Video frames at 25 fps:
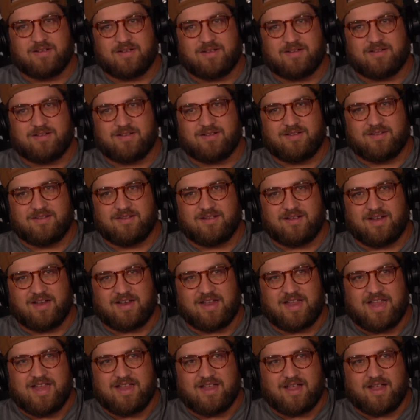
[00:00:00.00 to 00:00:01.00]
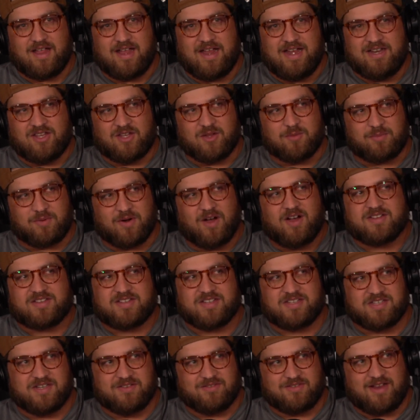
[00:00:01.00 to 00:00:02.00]
I, I, I, hate, I hated the
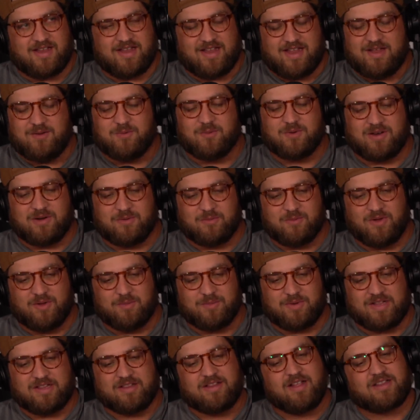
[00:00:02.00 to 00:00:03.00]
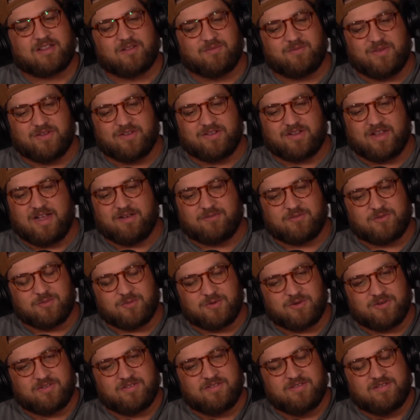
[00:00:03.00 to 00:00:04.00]
process of it. I hate mm-hmm. when I mm. run, but I like the feeling
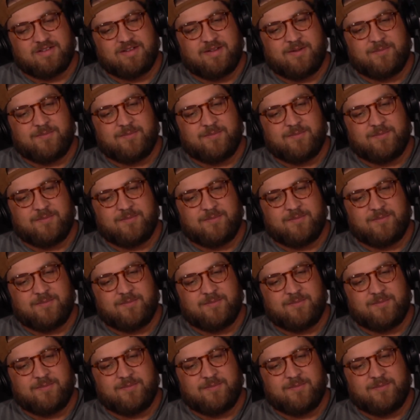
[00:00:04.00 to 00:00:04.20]
afterward.